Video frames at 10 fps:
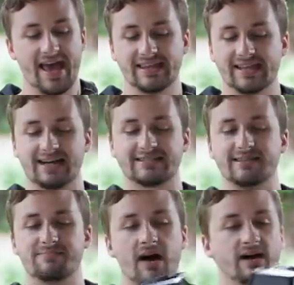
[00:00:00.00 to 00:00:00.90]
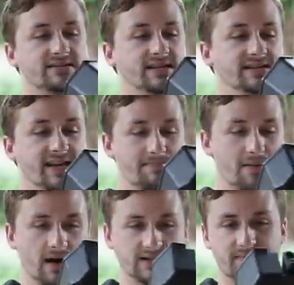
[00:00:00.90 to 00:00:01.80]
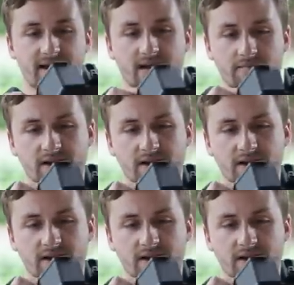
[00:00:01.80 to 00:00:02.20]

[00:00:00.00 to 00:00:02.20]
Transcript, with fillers: And last in the box is a box mag.